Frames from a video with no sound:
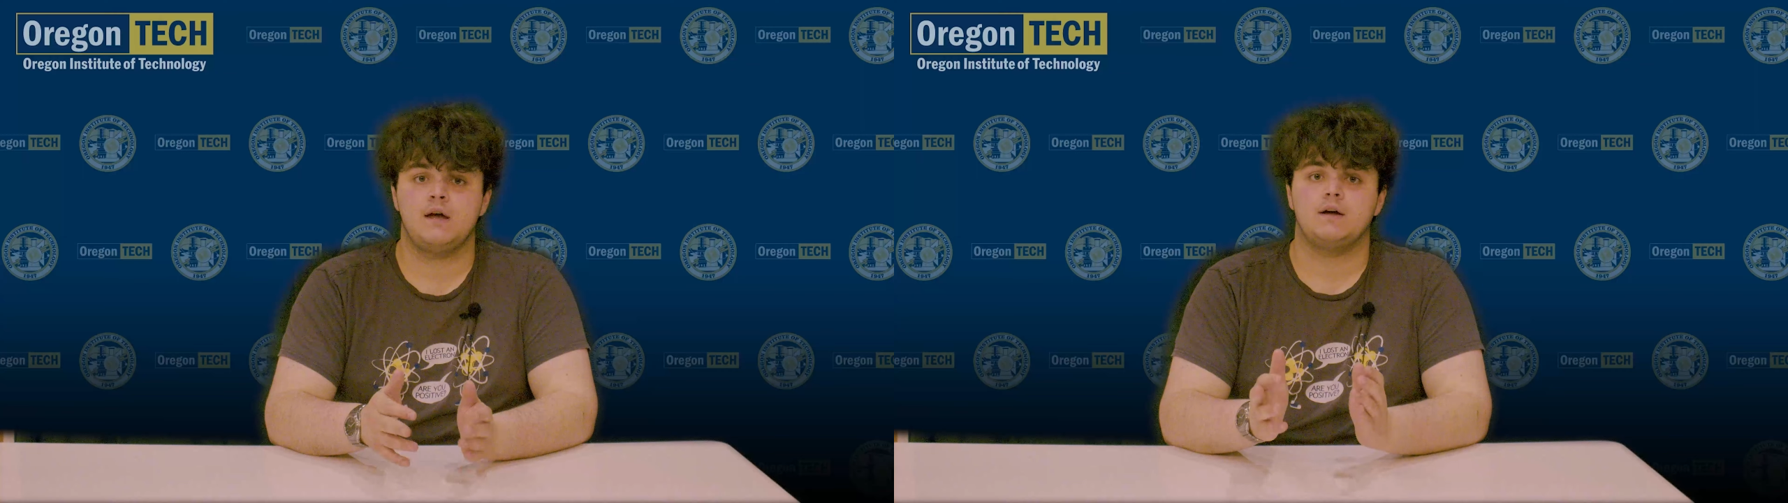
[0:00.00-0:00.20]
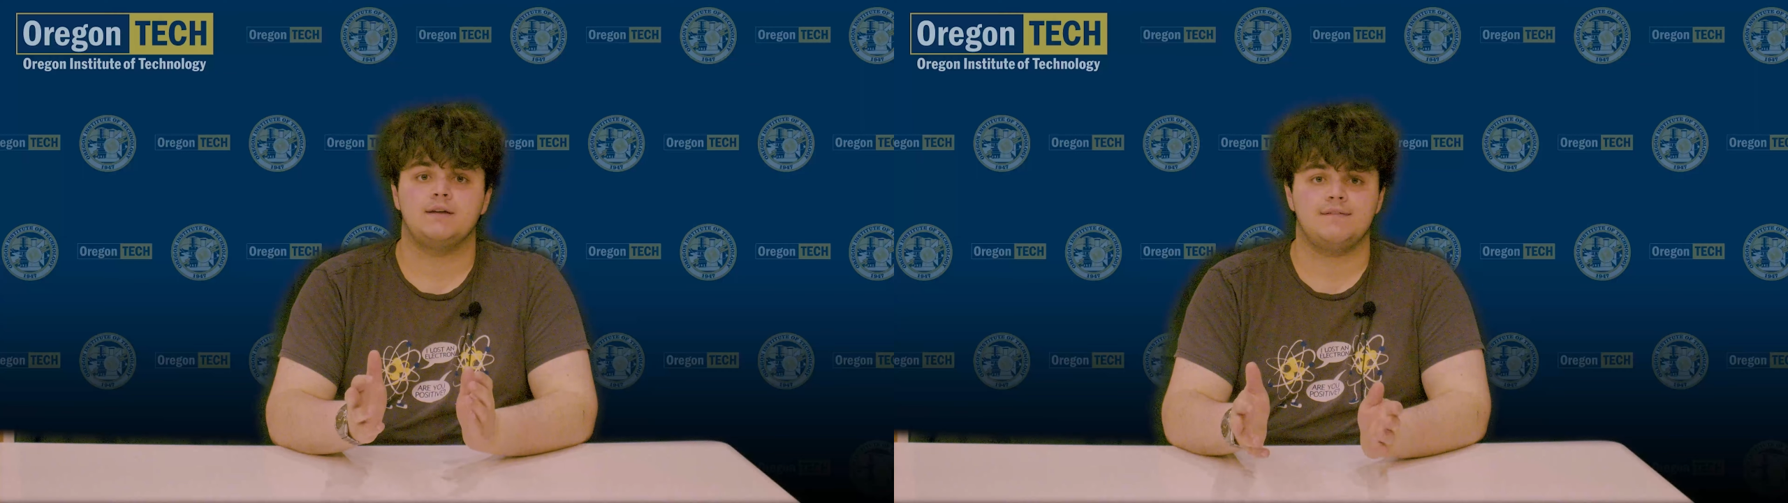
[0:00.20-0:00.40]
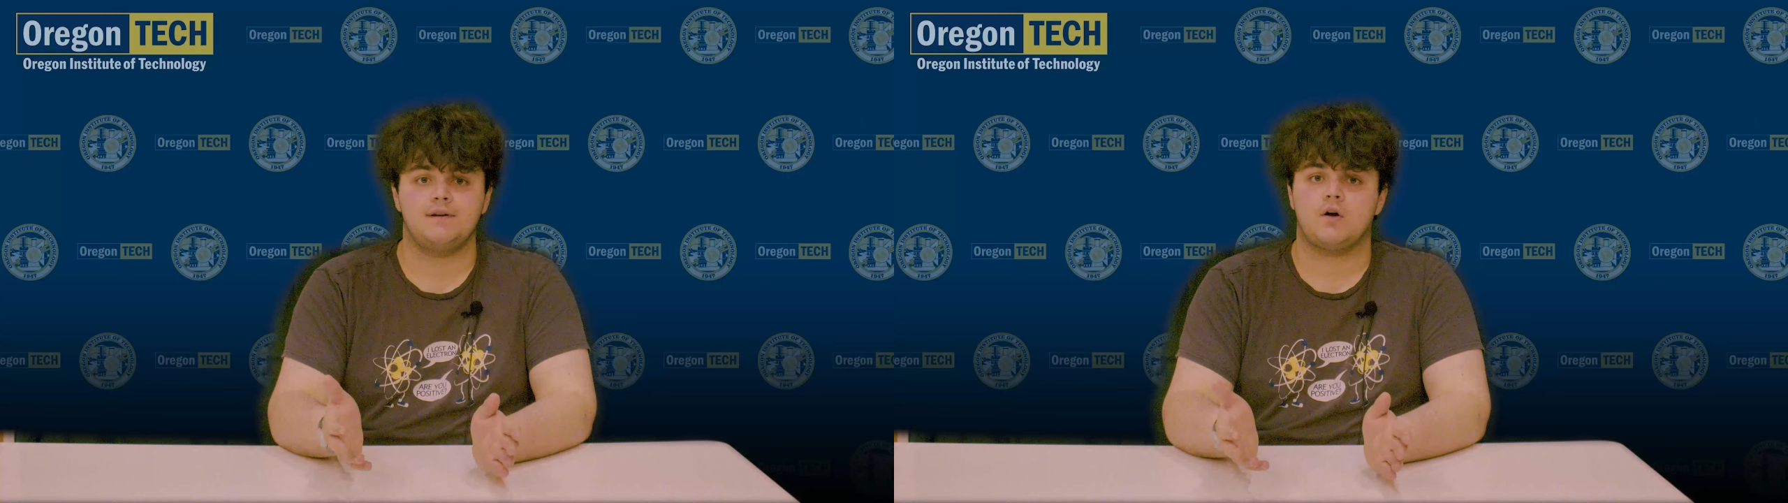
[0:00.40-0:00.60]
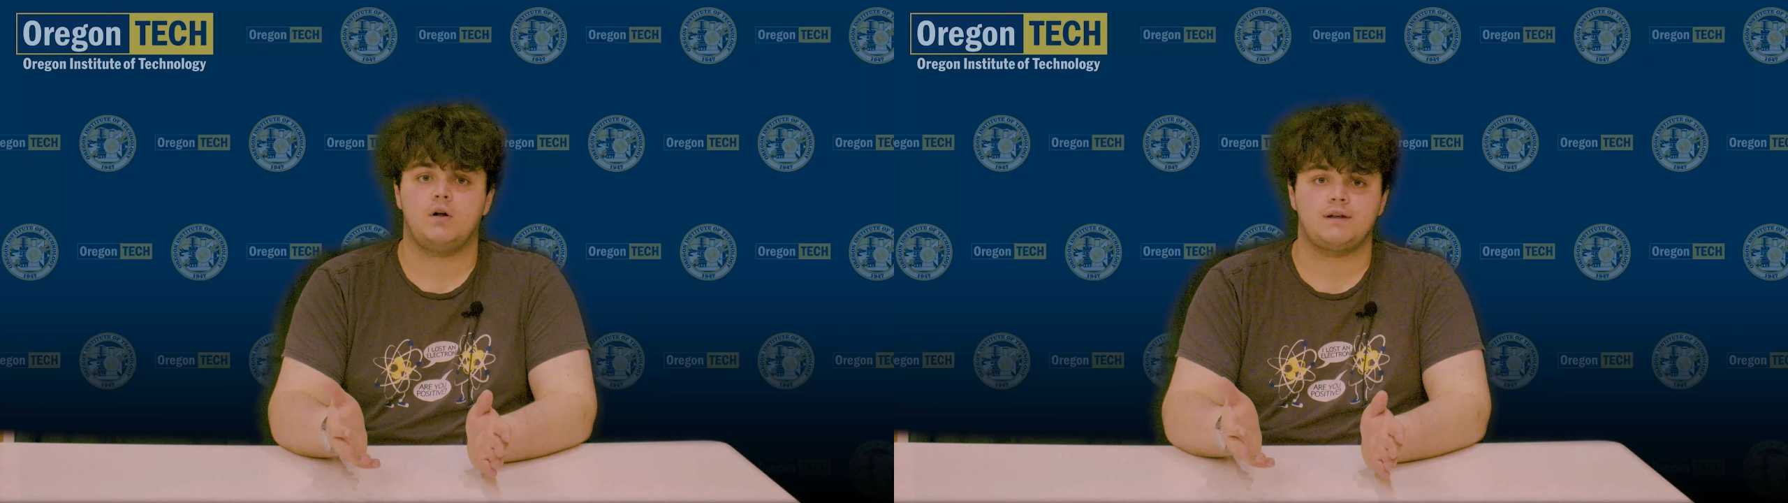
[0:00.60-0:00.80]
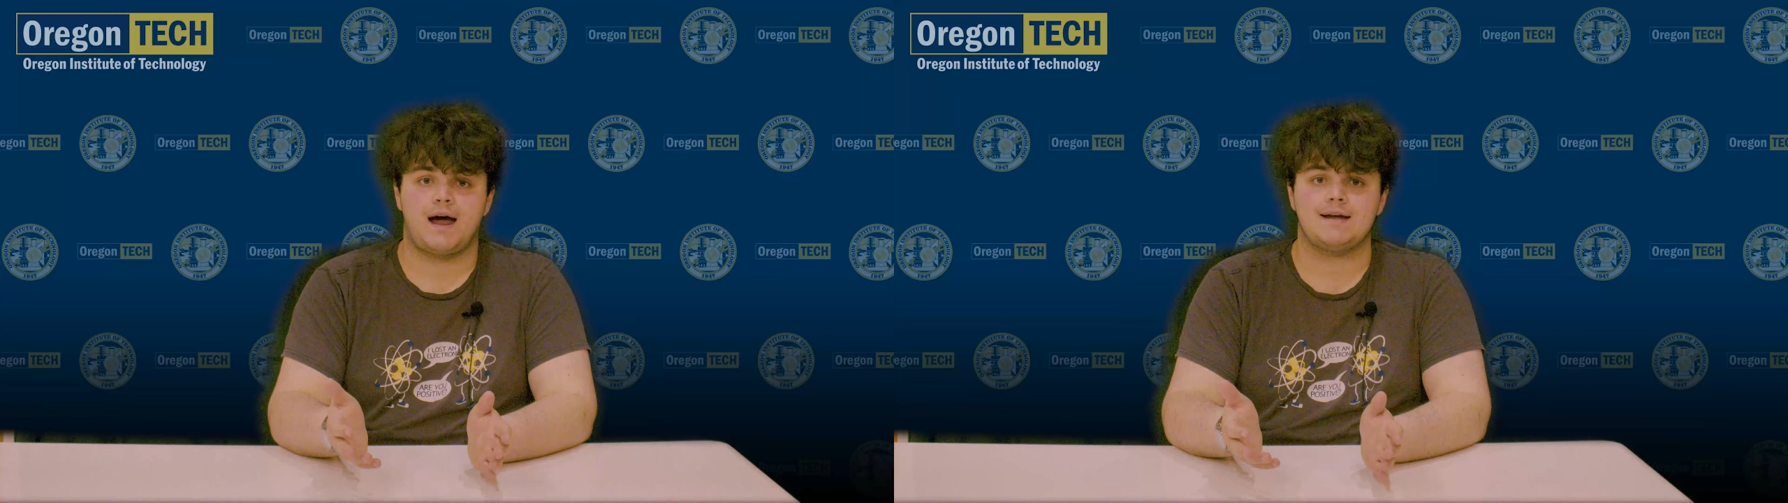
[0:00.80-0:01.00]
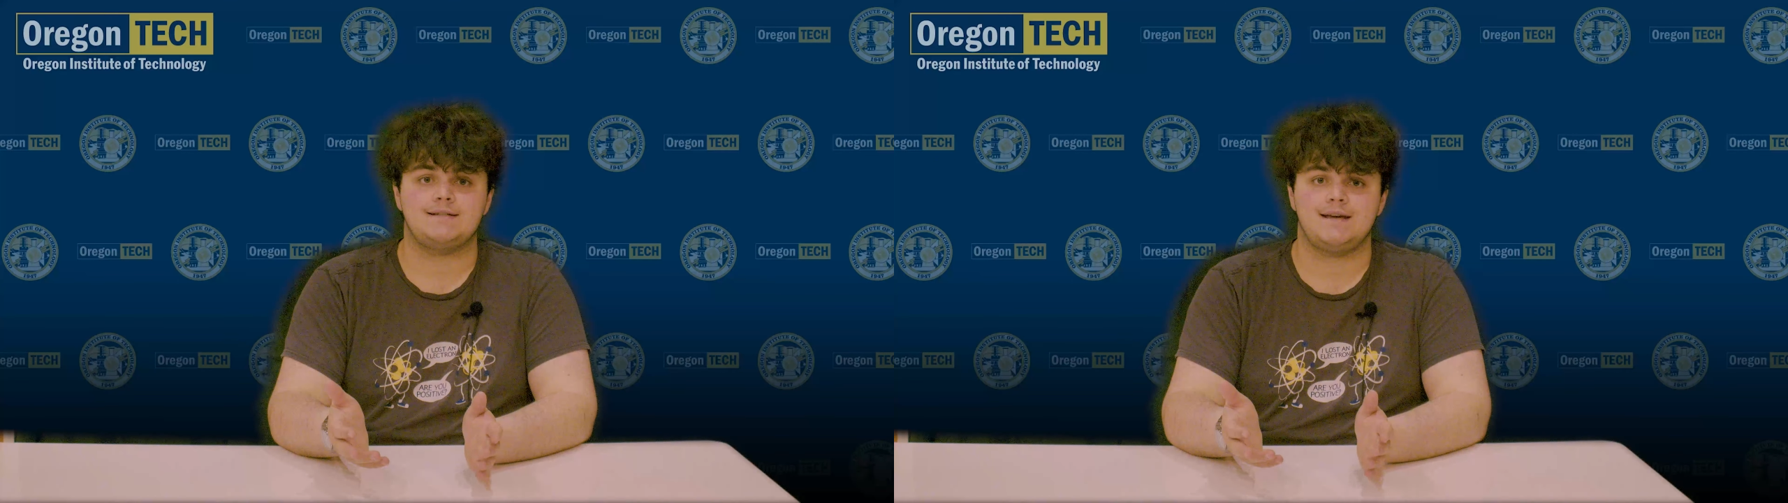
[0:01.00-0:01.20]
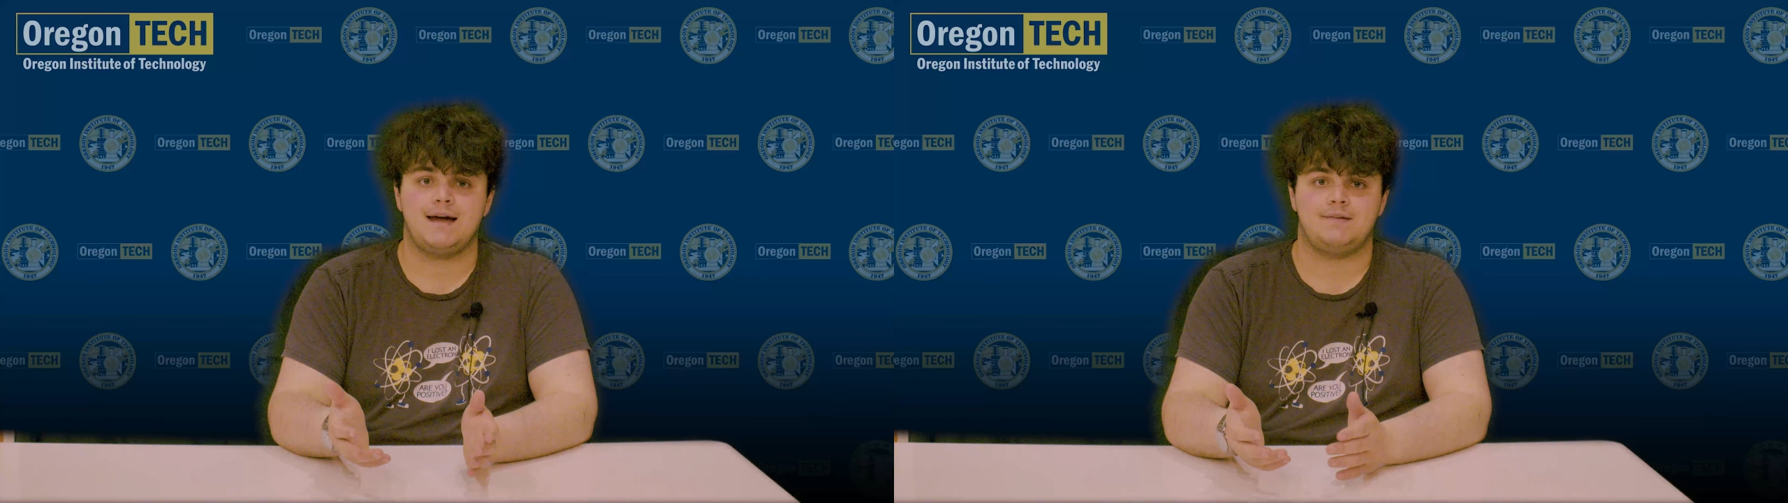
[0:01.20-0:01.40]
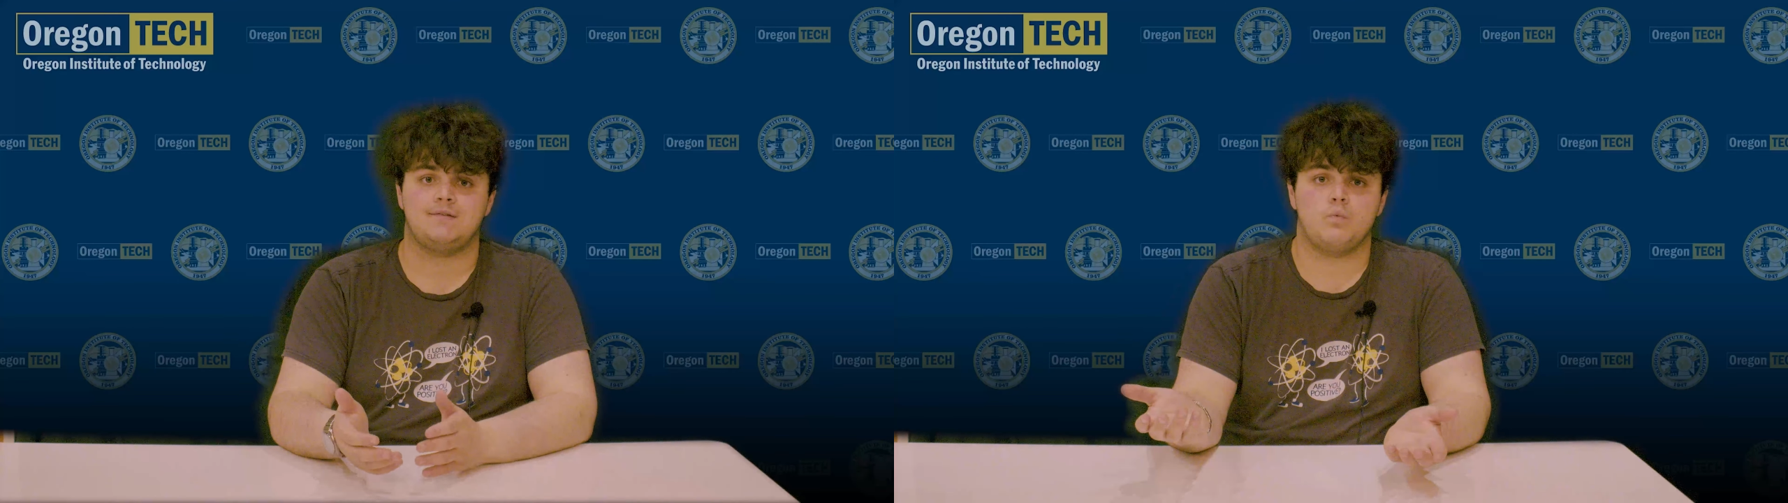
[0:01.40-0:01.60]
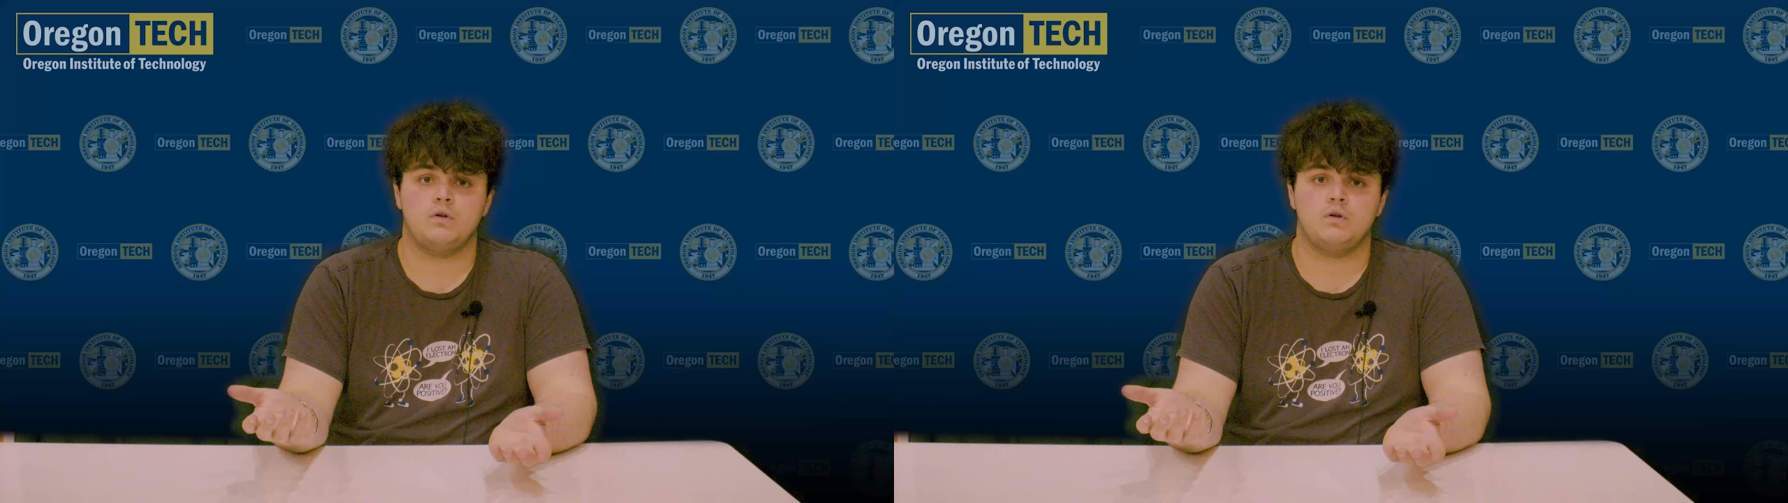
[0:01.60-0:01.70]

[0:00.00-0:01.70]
give a call to ITS.